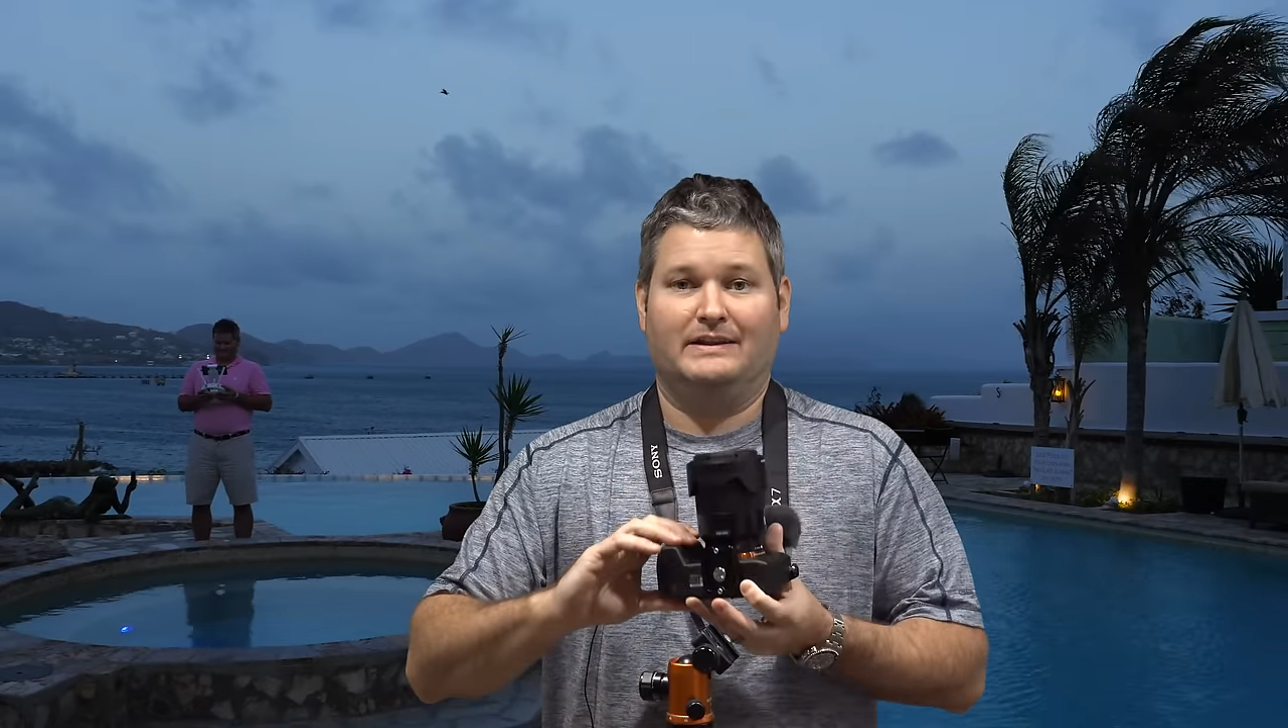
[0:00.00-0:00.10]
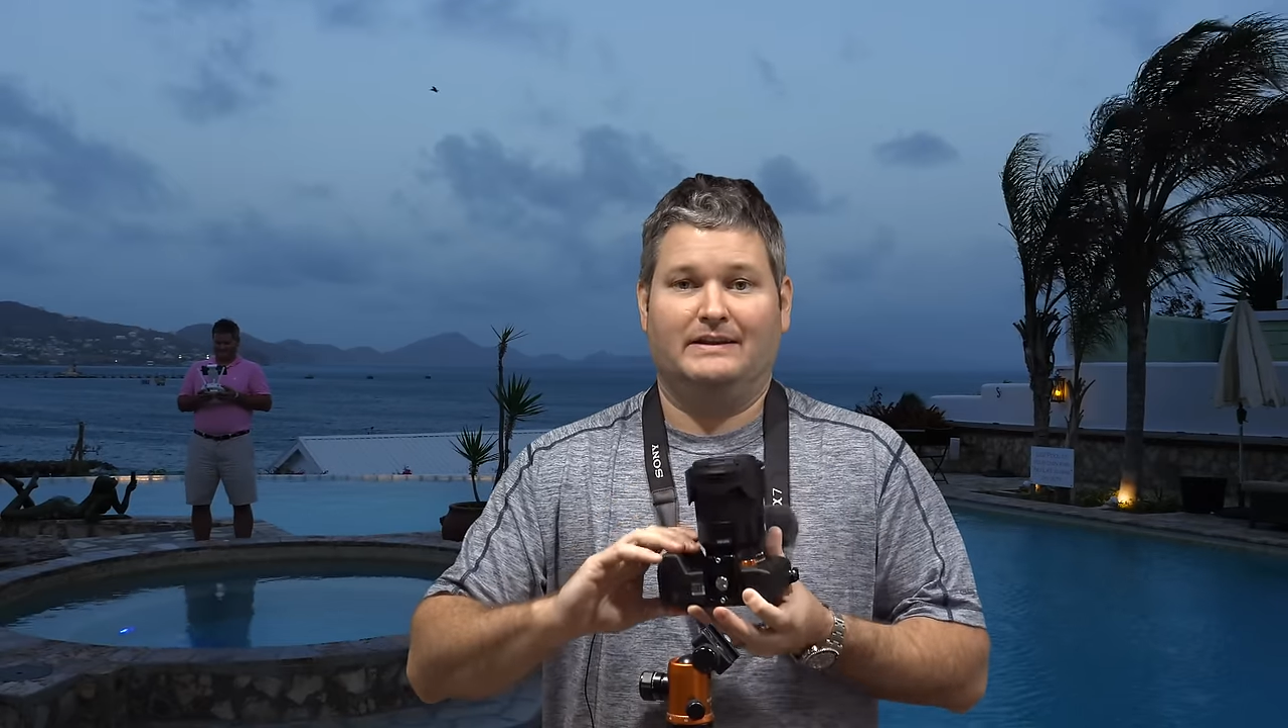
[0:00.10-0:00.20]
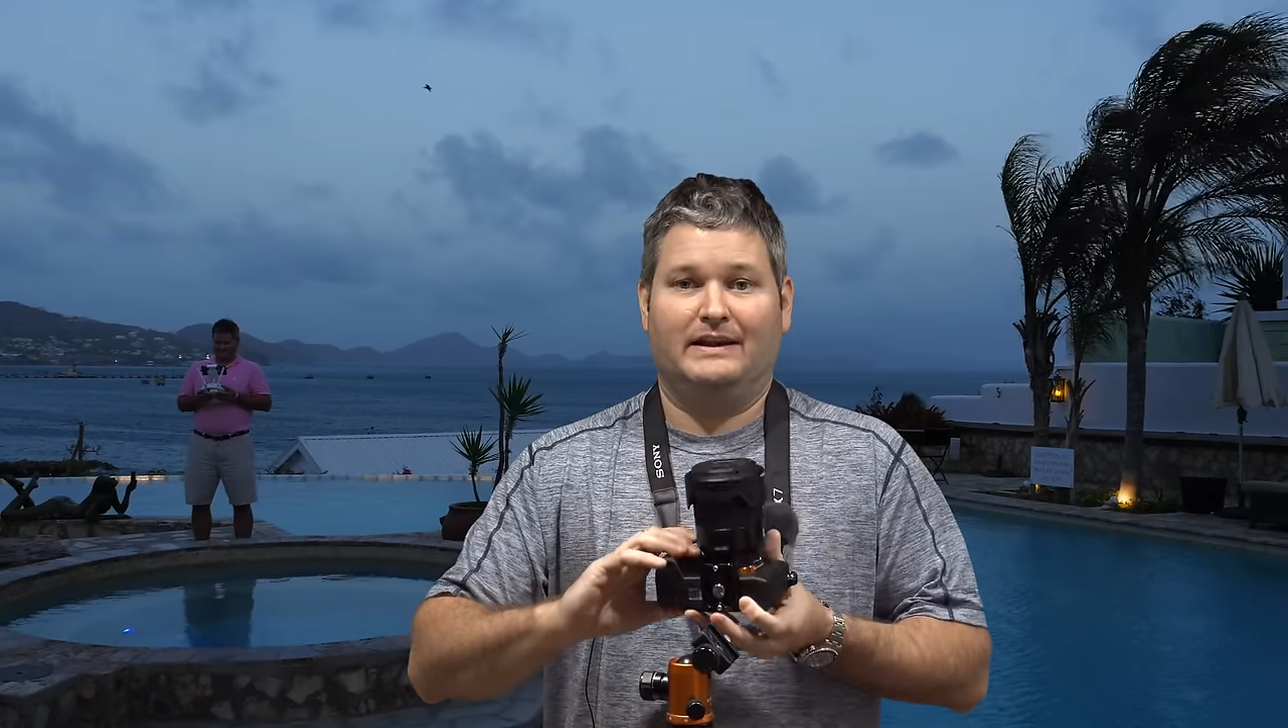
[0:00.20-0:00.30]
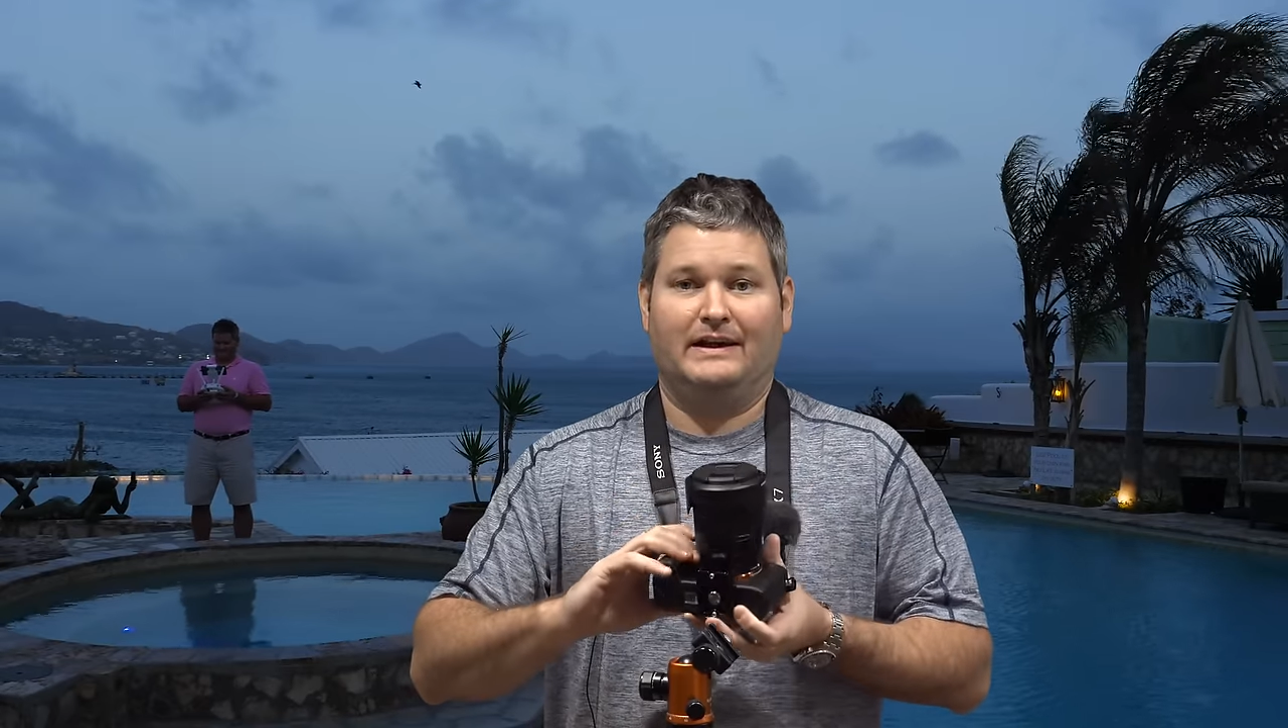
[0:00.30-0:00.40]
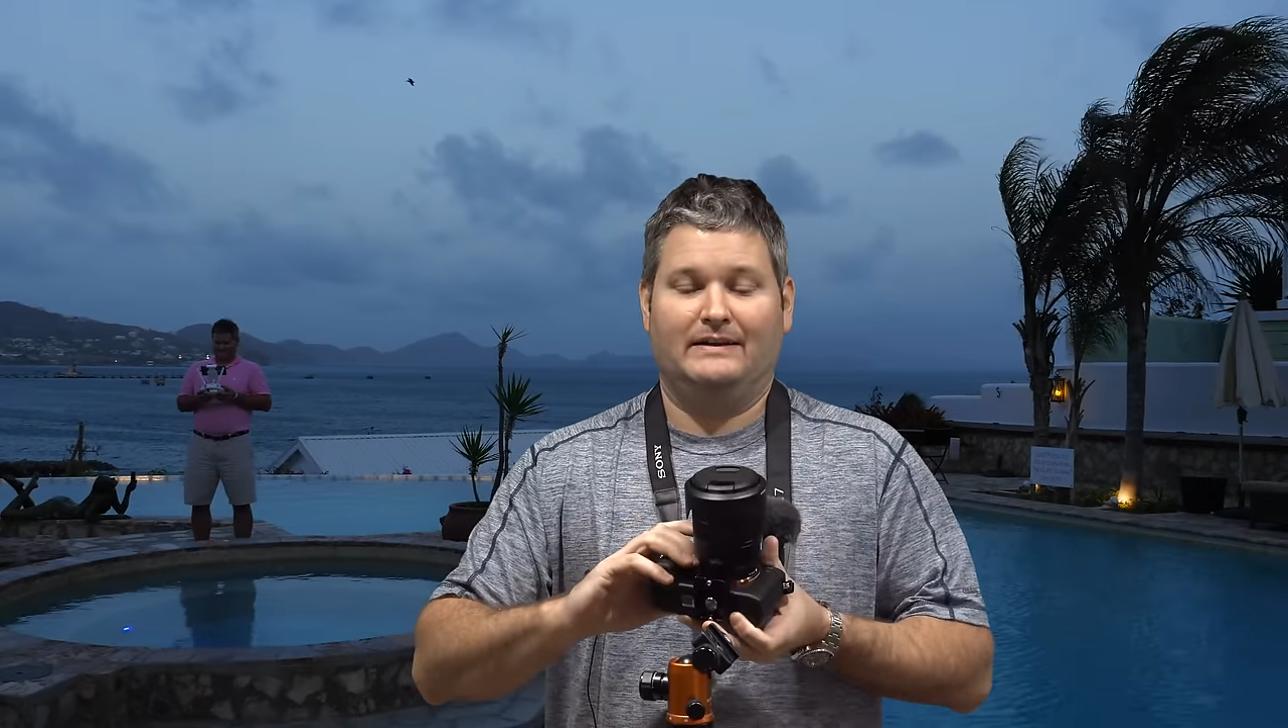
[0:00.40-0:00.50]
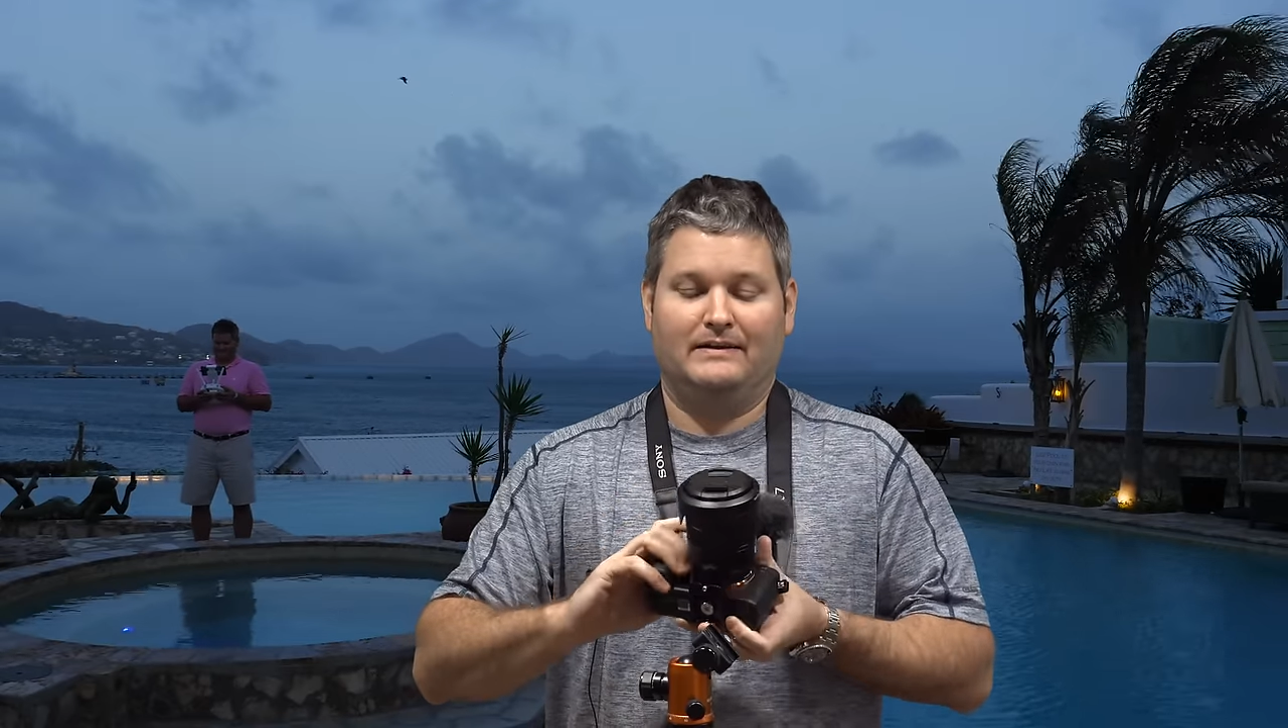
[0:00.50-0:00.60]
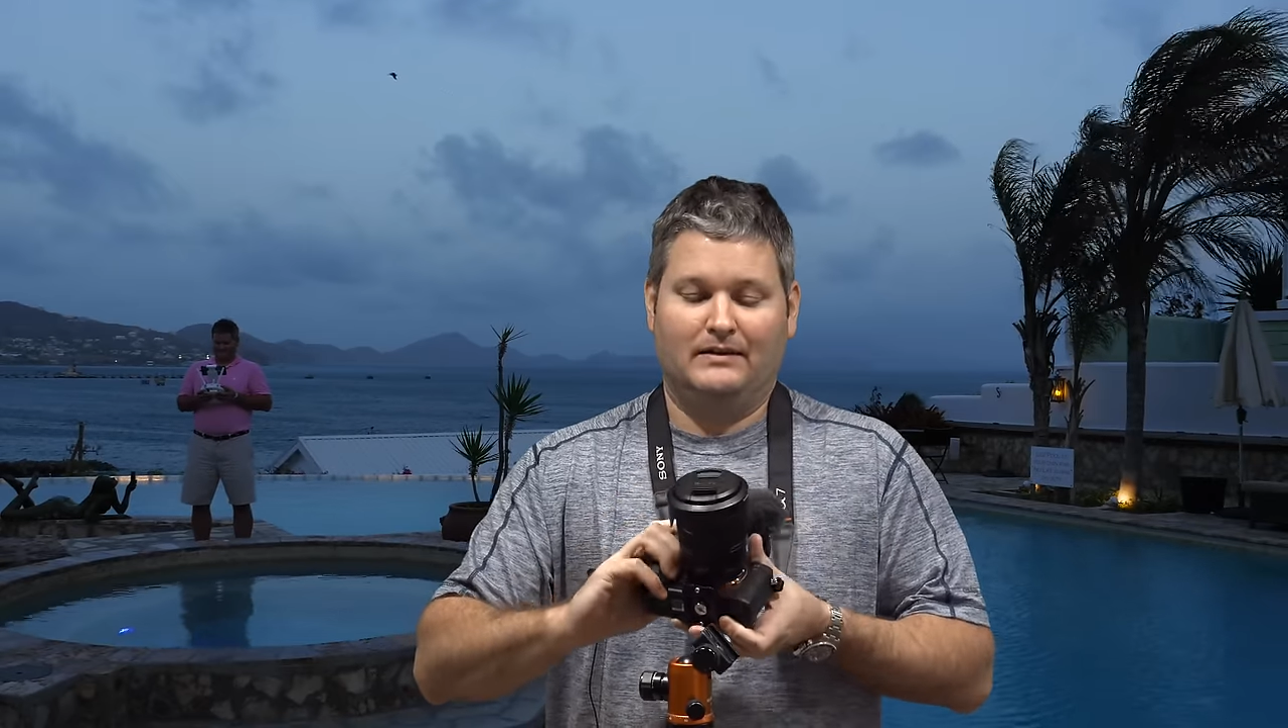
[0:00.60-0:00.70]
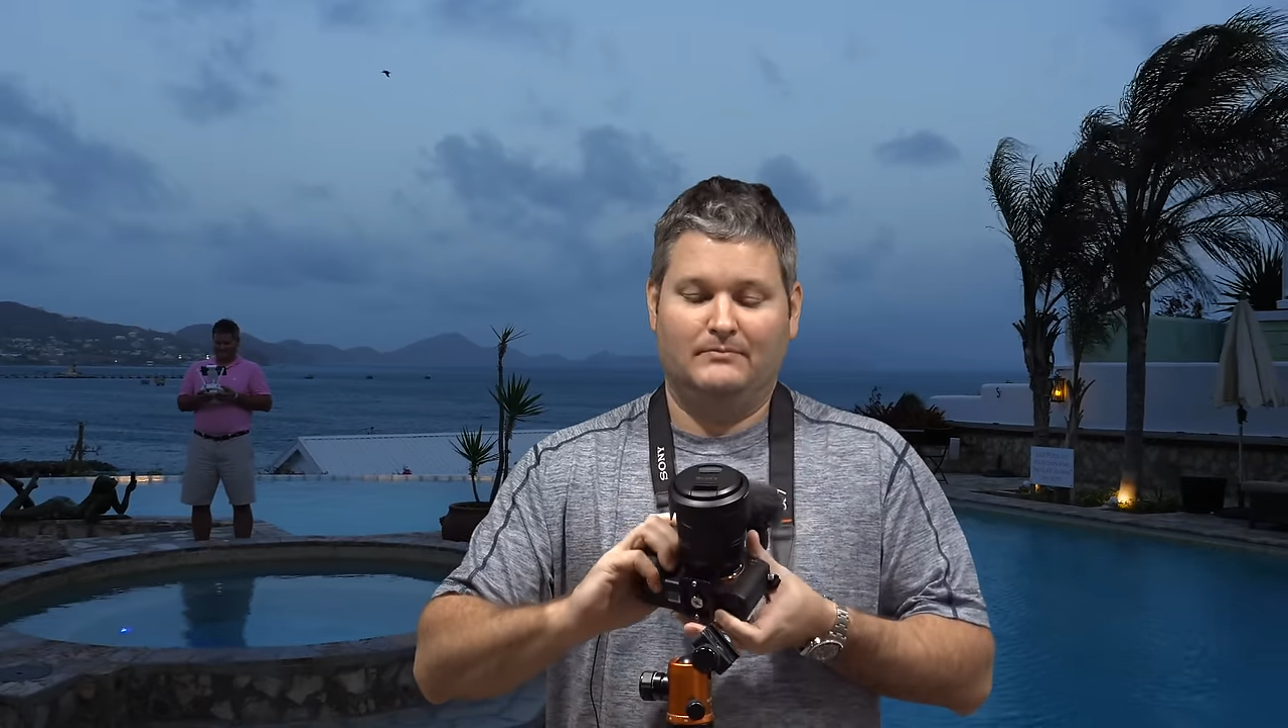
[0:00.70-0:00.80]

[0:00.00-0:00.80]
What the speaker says: it yet,